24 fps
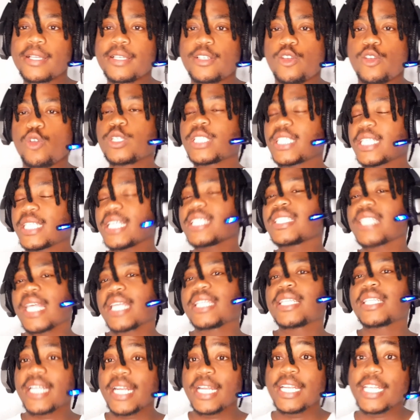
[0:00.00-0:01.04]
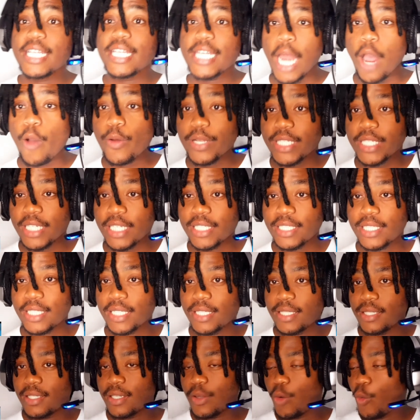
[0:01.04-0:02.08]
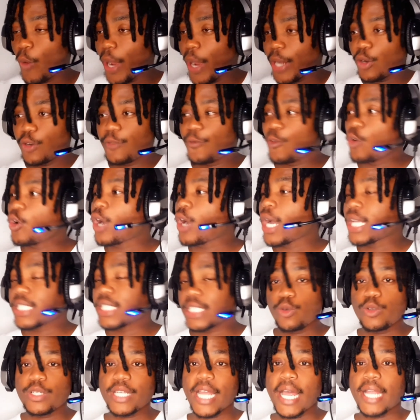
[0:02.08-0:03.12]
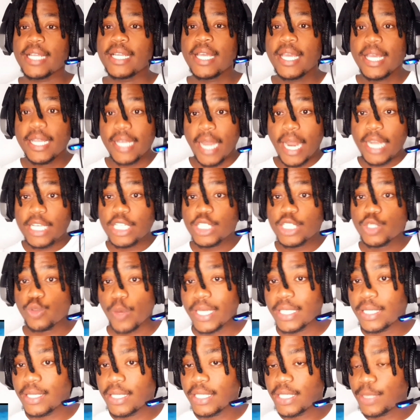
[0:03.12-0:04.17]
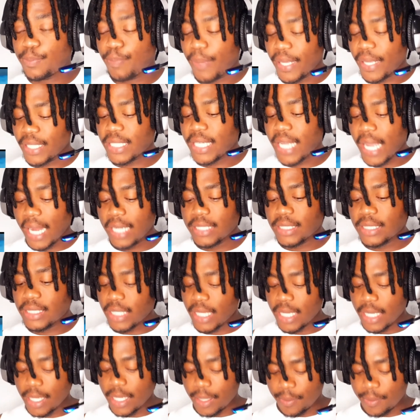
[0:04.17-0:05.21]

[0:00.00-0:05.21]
Those things that they really need our attention, we're not focusing on that. That is what he's basically saying.